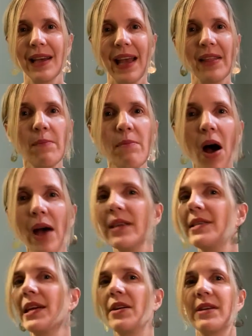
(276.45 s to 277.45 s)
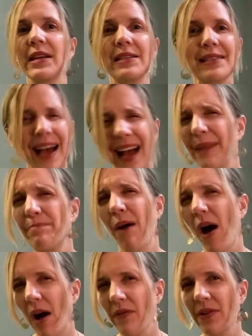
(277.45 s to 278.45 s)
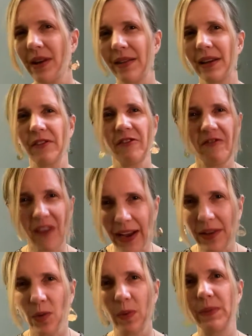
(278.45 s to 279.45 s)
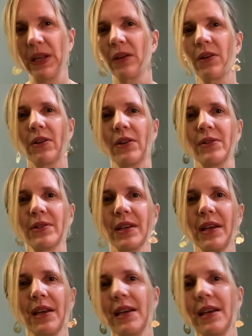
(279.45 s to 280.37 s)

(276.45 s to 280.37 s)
and the monetary and time poverty that affects women and girls,